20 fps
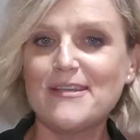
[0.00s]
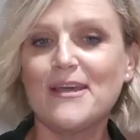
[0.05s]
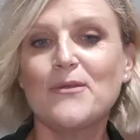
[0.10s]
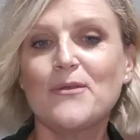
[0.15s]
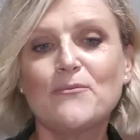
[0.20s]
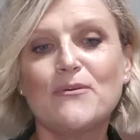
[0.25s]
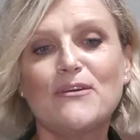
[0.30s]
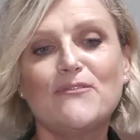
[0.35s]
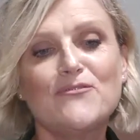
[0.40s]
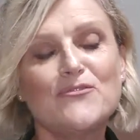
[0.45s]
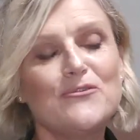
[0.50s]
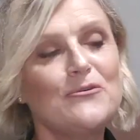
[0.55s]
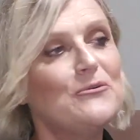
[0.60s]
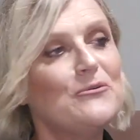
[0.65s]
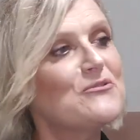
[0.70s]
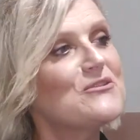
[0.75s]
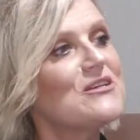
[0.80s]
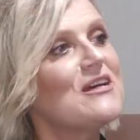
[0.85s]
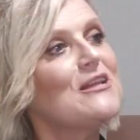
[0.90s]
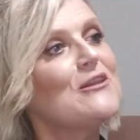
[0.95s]
and we've
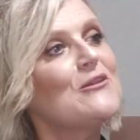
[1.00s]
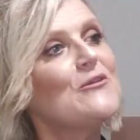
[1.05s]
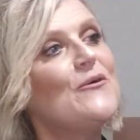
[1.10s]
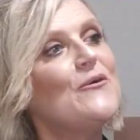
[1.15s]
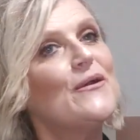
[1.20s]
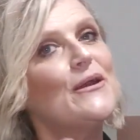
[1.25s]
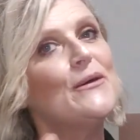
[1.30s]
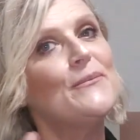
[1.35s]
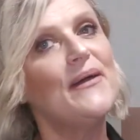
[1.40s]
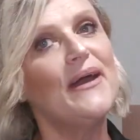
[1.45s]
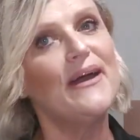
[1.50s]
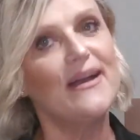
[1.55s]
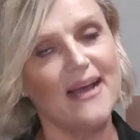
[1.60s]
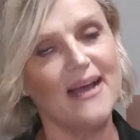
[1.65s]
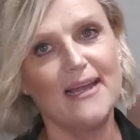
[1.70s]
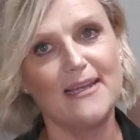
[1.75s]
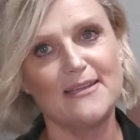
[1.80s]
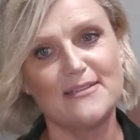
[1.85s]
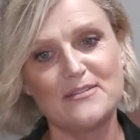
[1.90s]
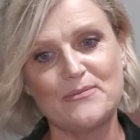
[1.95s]
talked a lot about
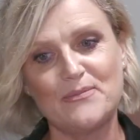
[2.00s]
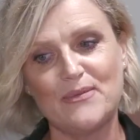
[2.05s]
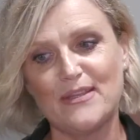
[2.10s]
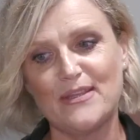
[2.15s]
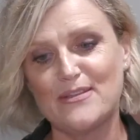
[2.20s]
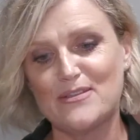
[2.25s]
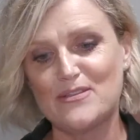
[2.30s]
Colorsmith.